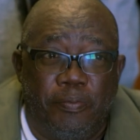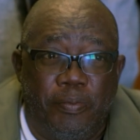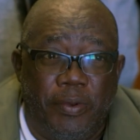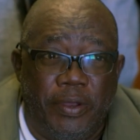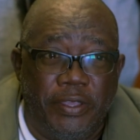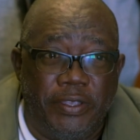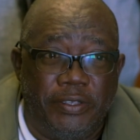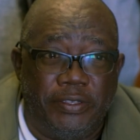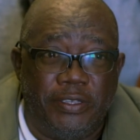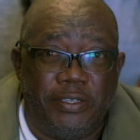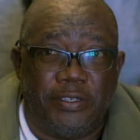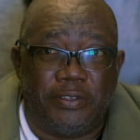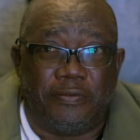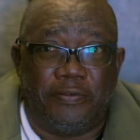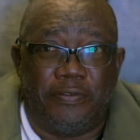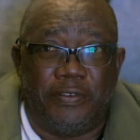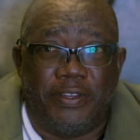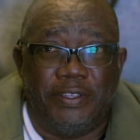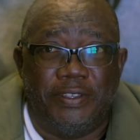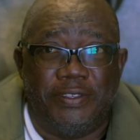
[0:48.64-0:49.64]
place is
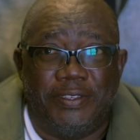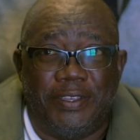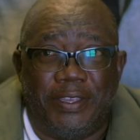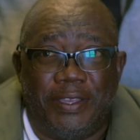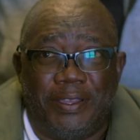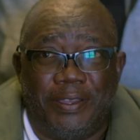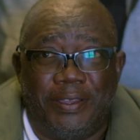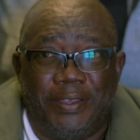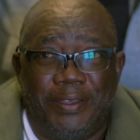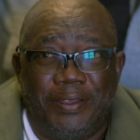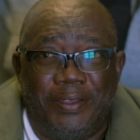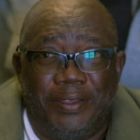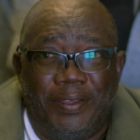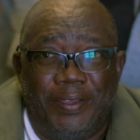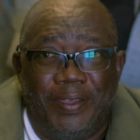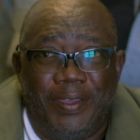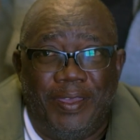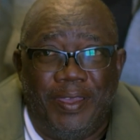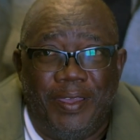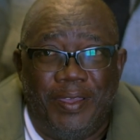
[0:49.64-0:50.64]
freezing.
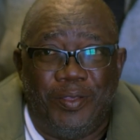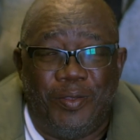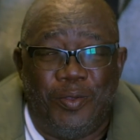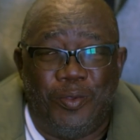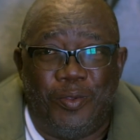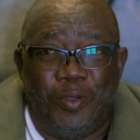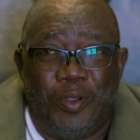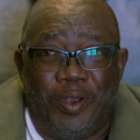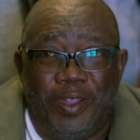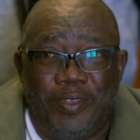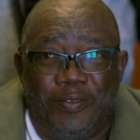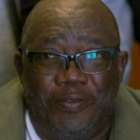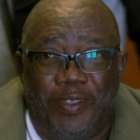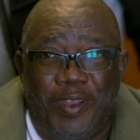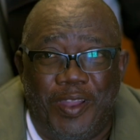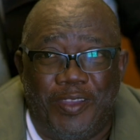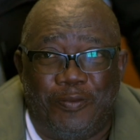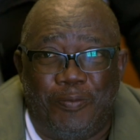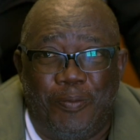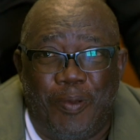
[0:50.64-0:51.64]
Yeah. You don't have enough